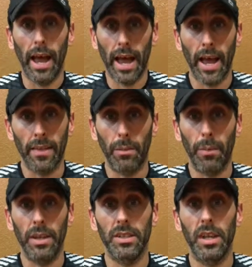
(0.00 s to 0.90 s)
and the
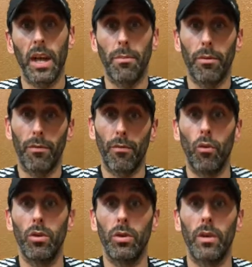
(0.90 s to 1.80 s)
basic 8
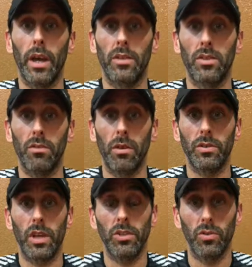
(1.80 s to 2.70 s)
before you get to the
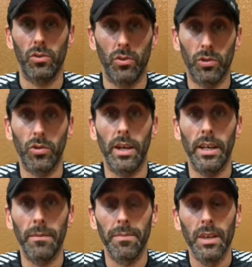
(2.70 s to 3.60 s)
rotational torque training.